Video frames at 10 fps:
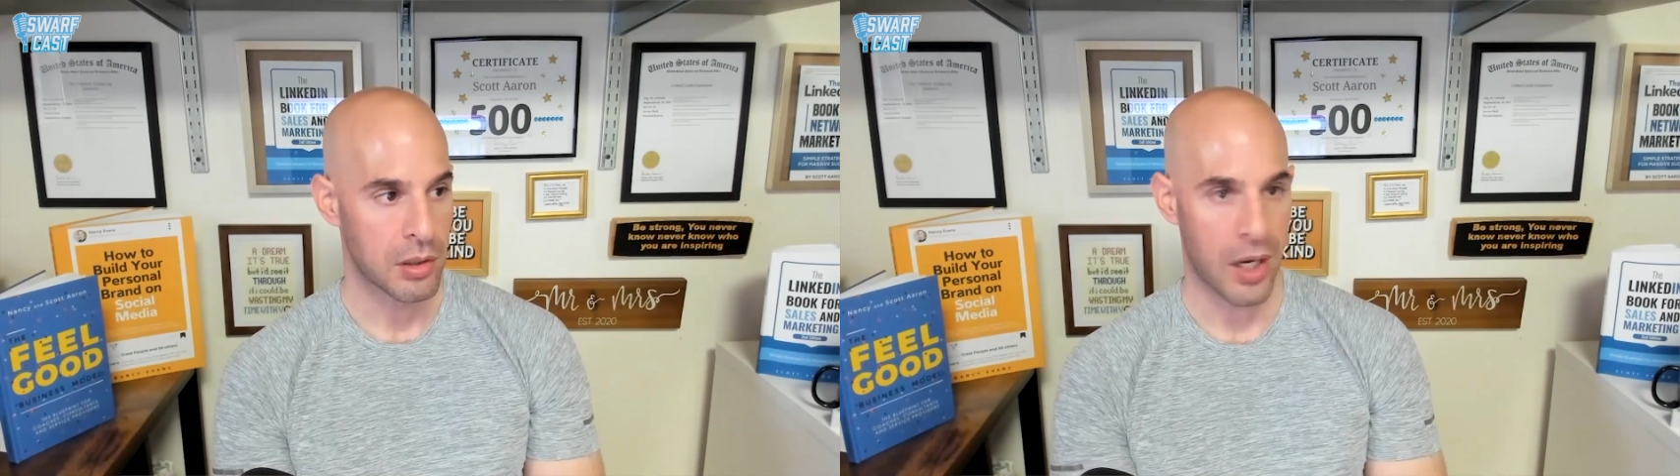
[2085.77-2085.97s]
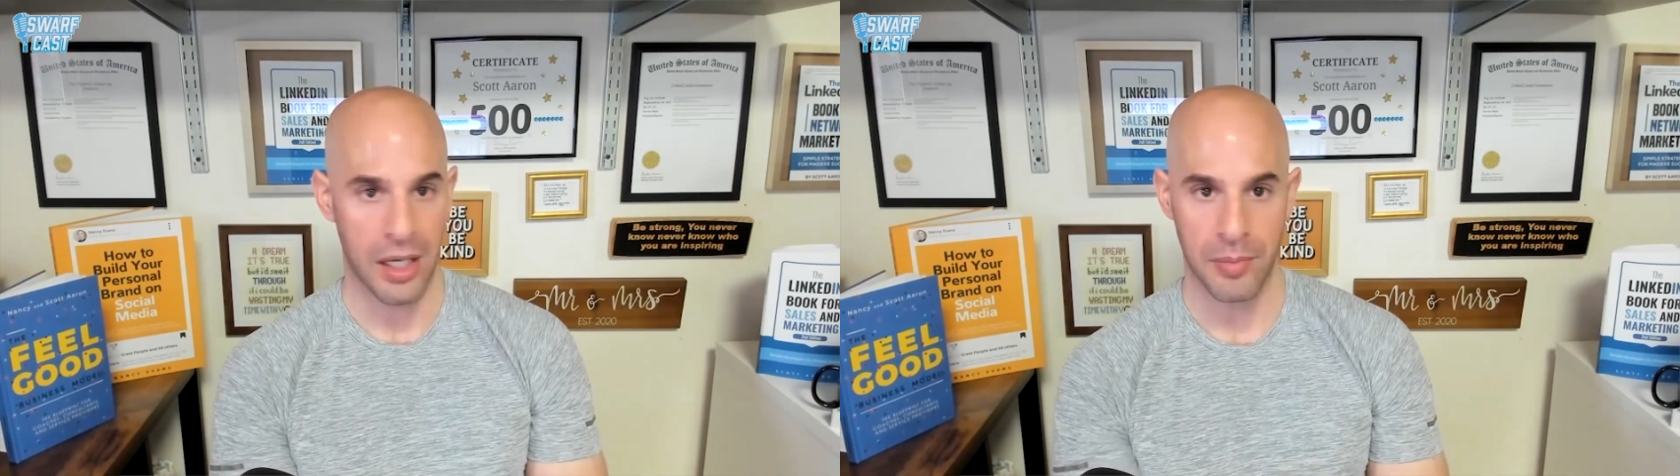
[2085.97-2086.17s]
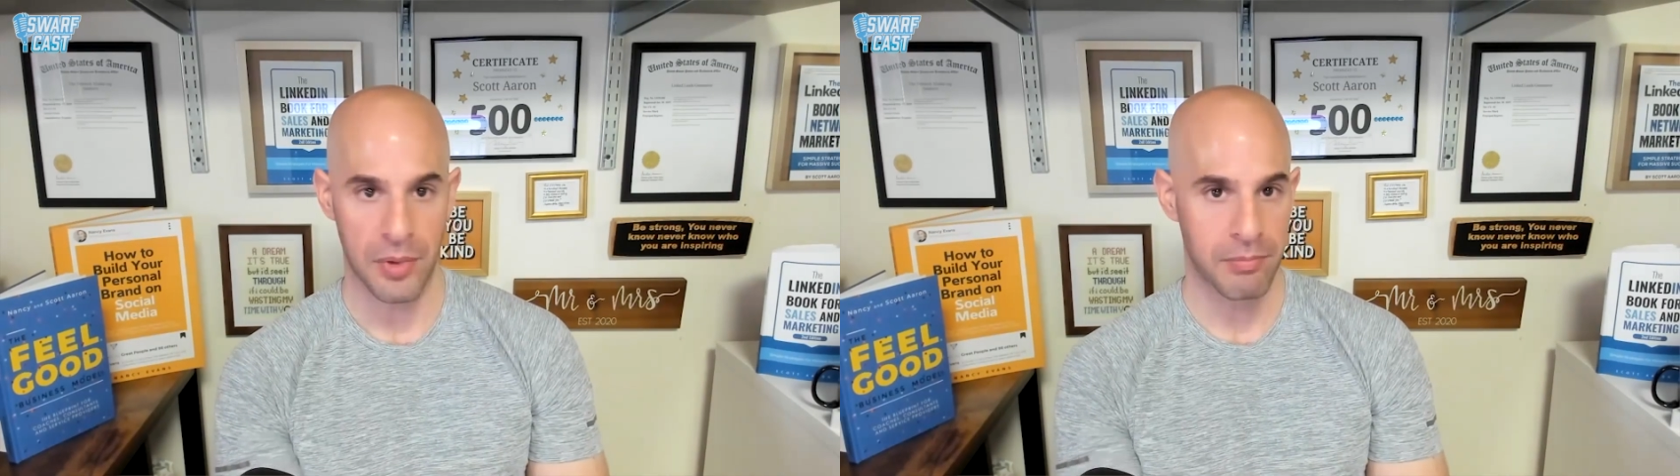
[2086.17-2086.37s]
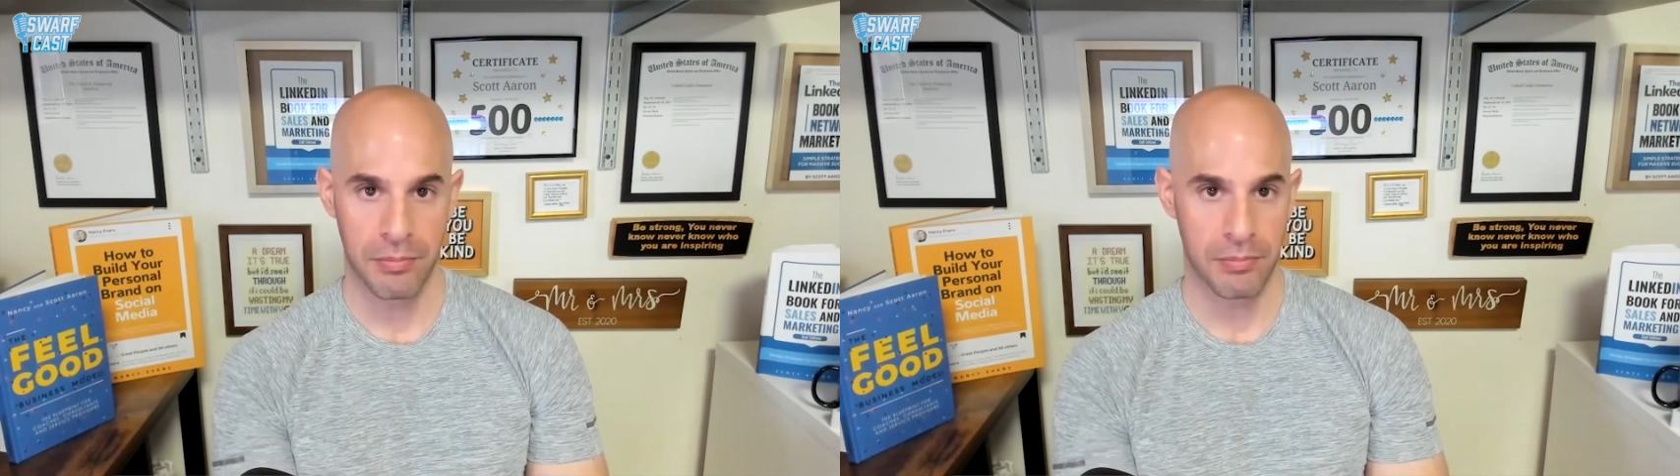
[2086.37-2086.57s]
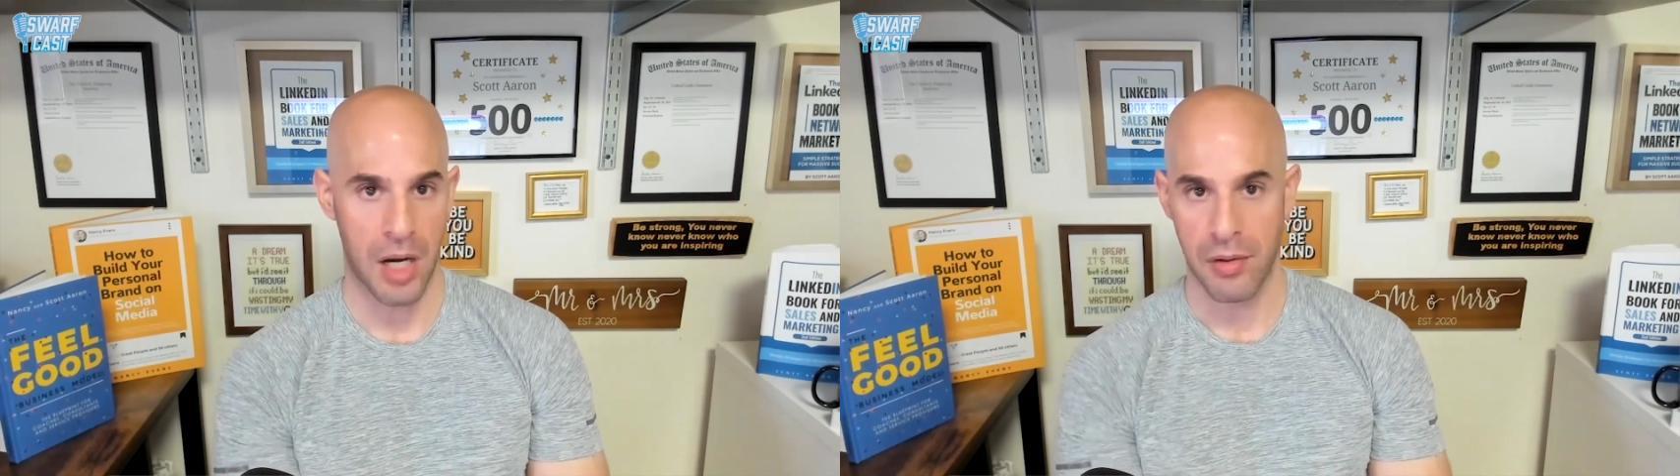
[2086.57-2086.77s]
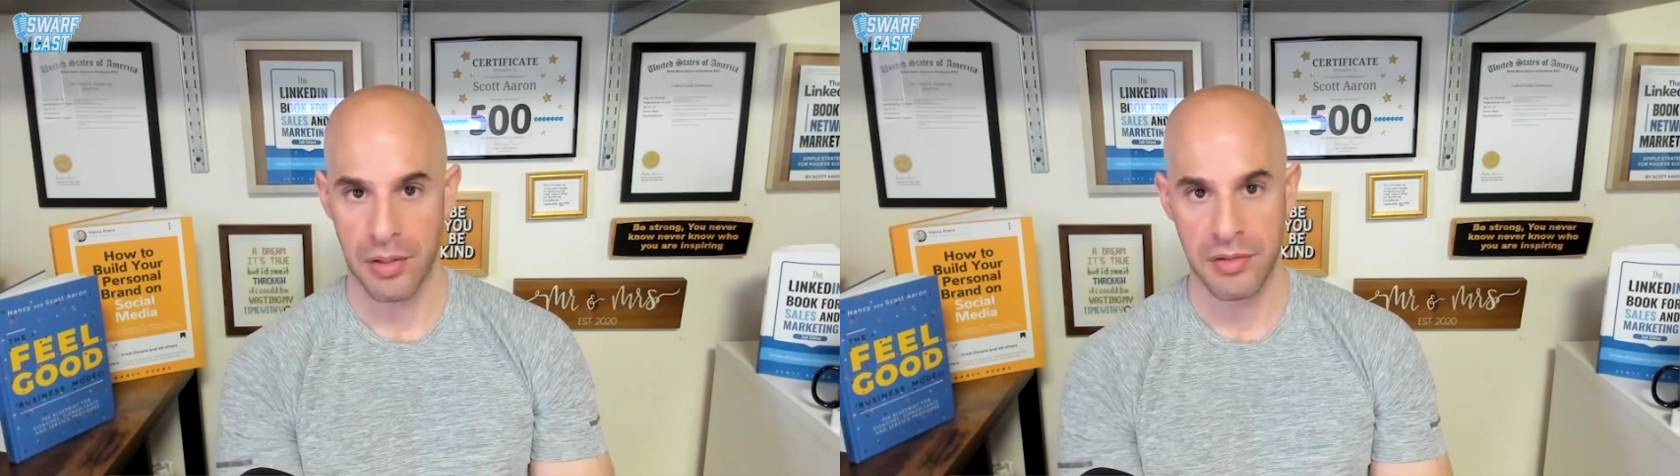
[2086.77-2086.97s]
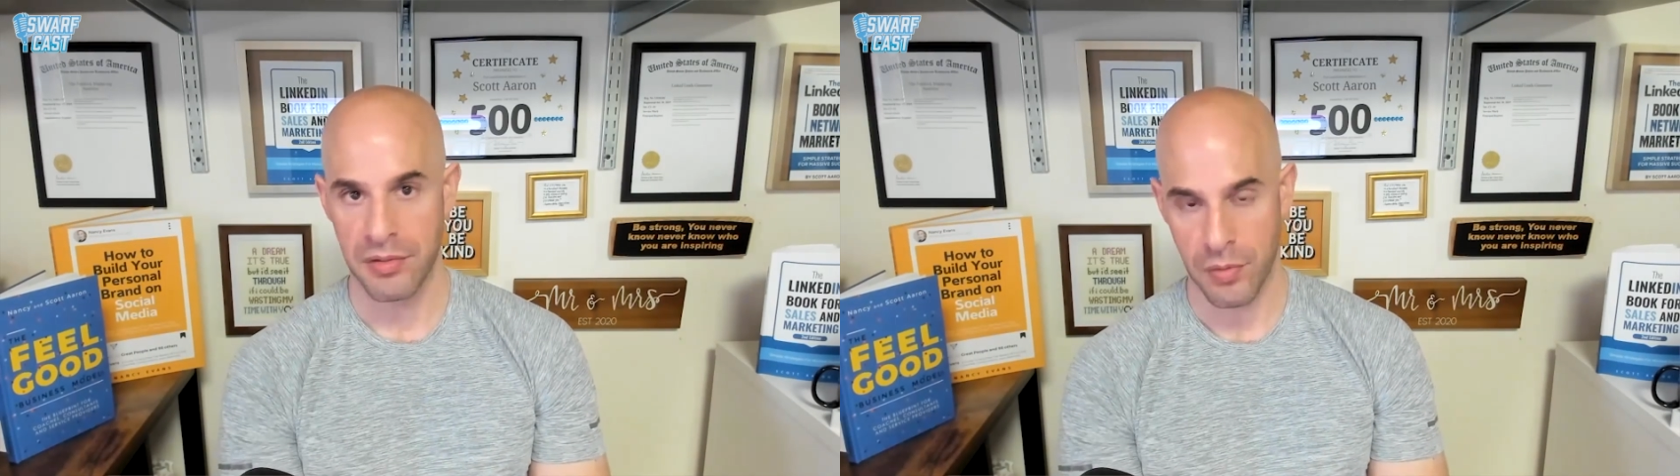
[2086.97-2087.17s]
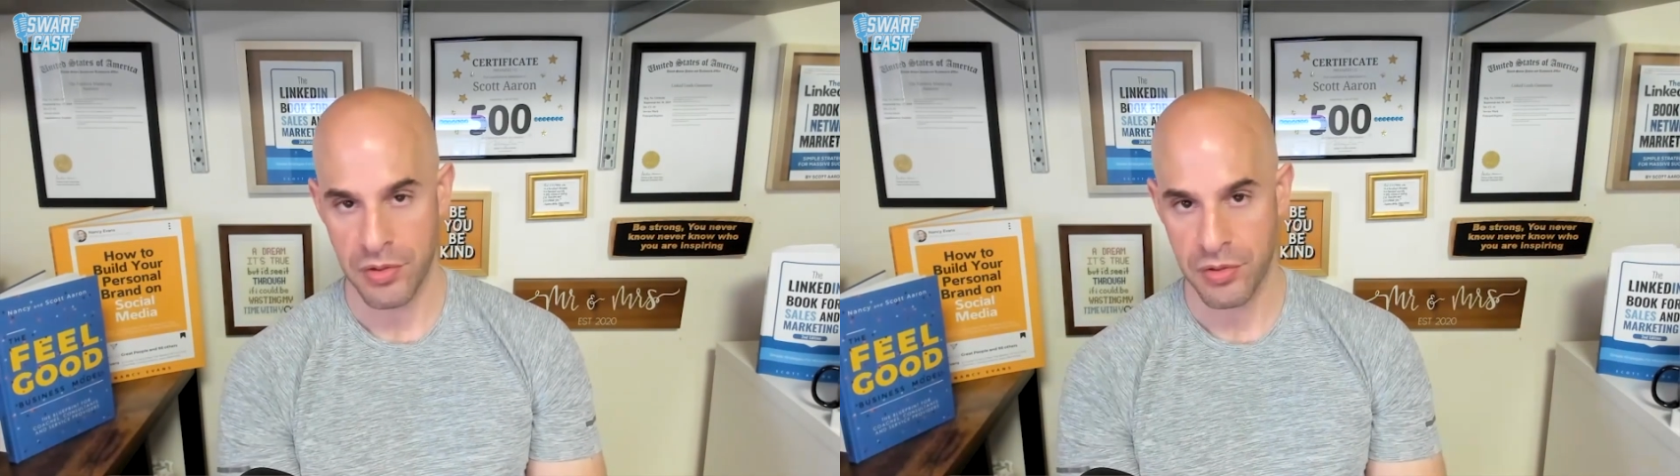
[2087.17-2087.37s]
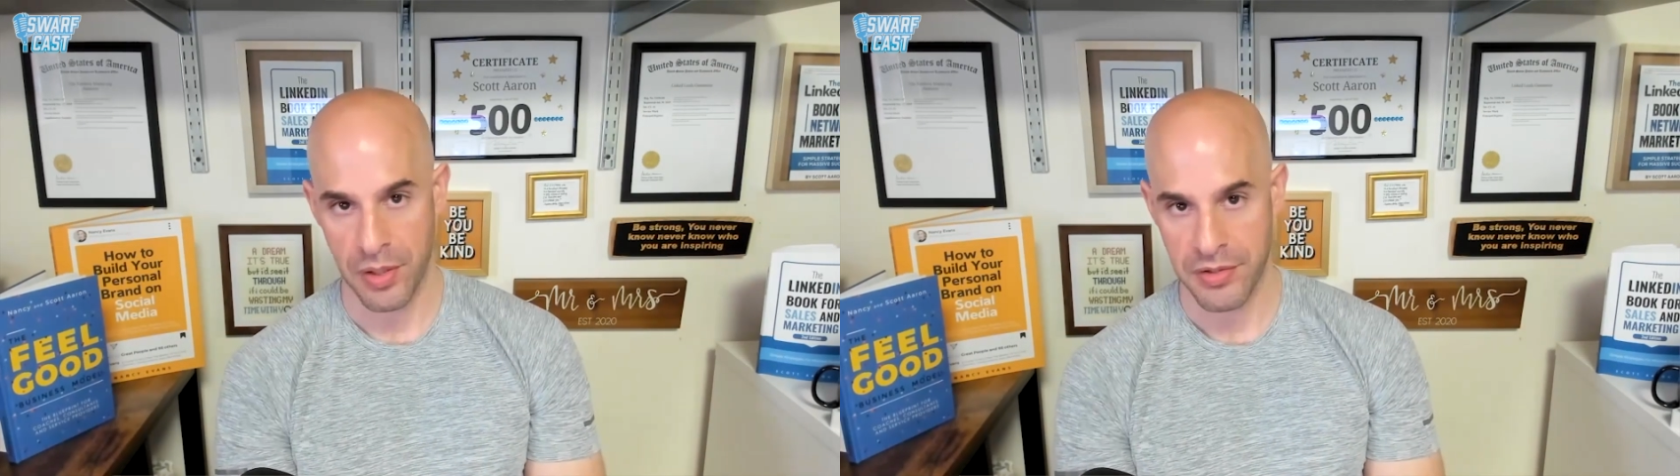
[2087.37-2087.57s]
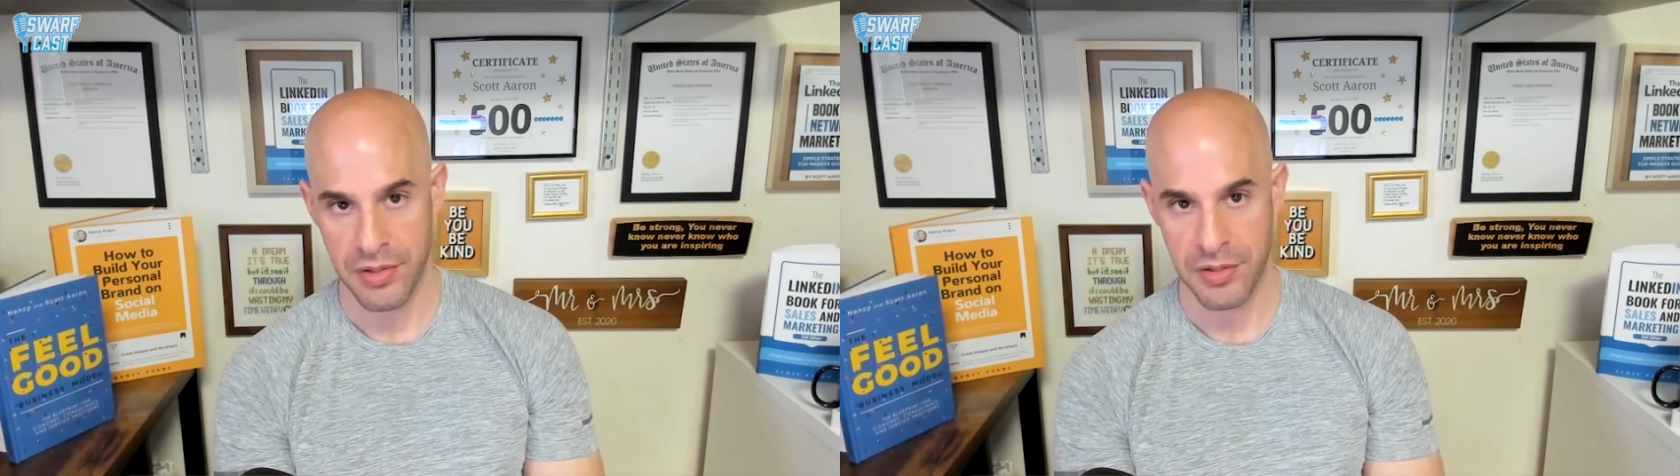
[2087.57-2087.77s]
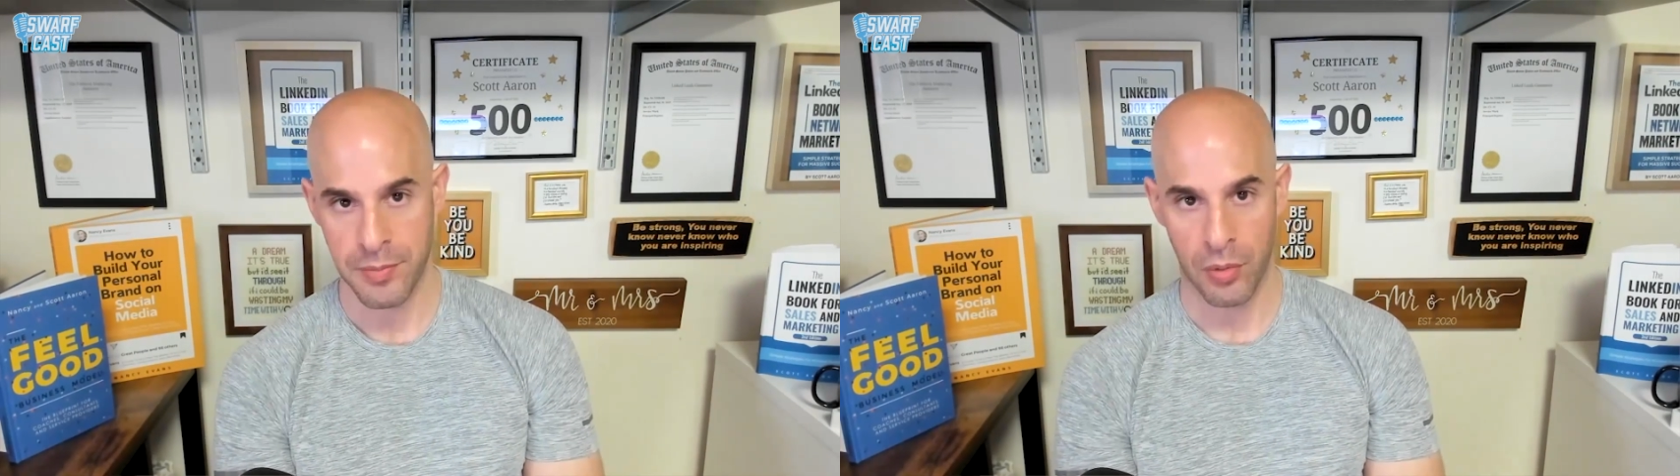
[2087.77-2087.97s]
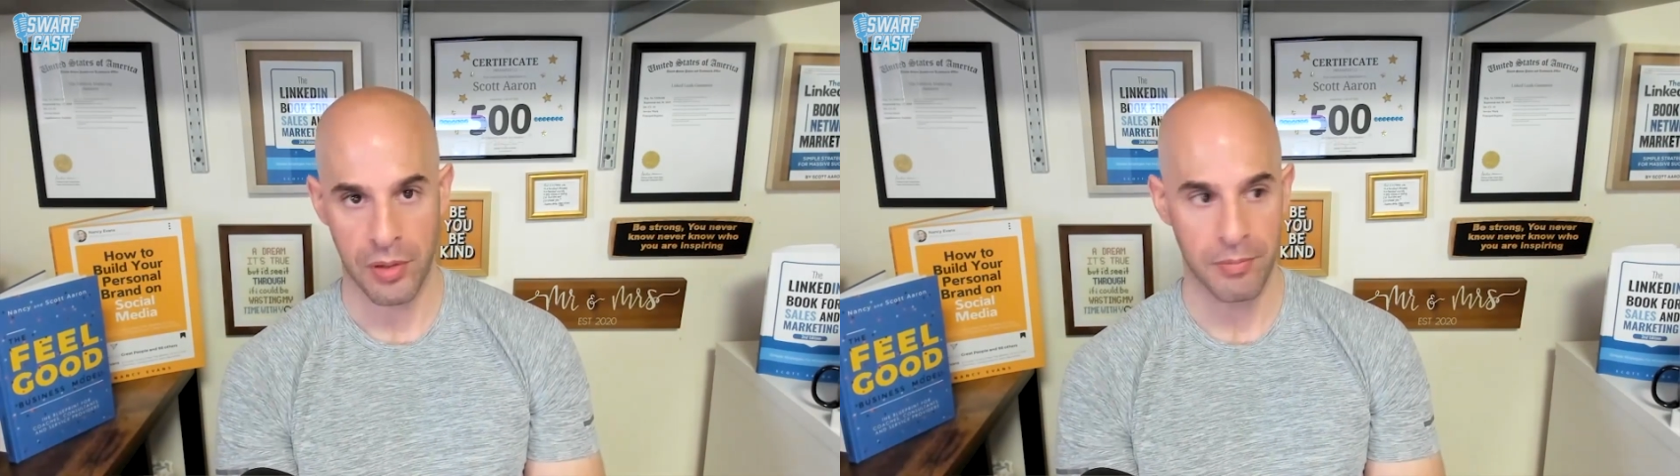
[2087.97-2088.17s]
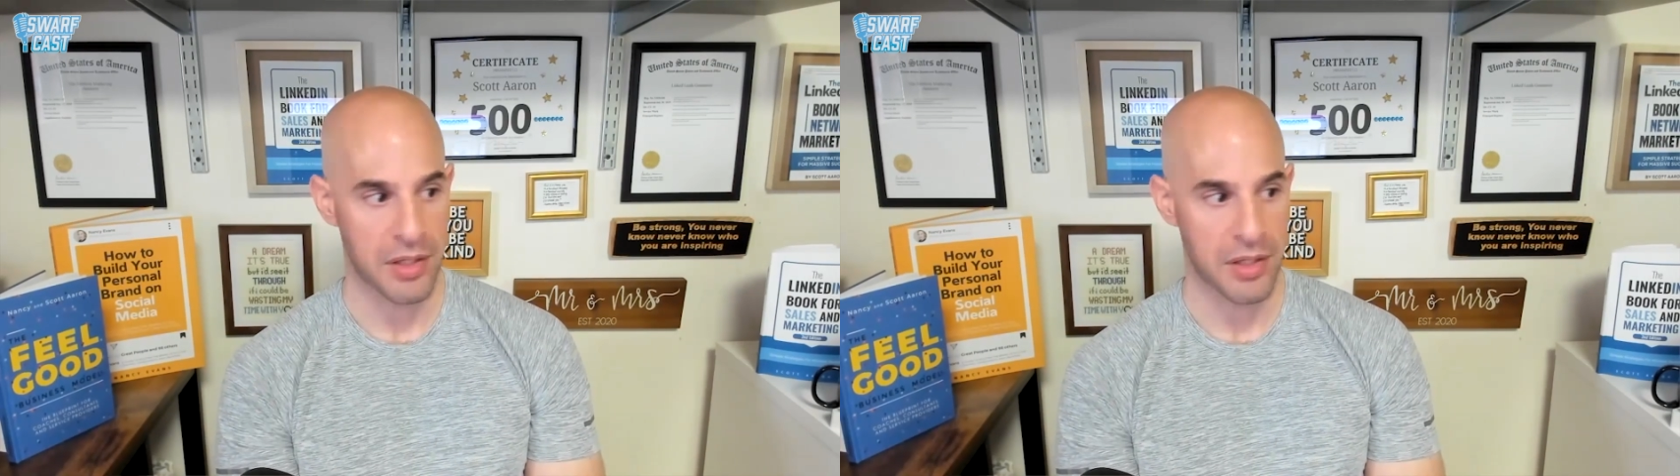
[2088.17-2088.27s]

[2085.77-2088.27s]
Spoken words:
I had been married and divorced twice at this point.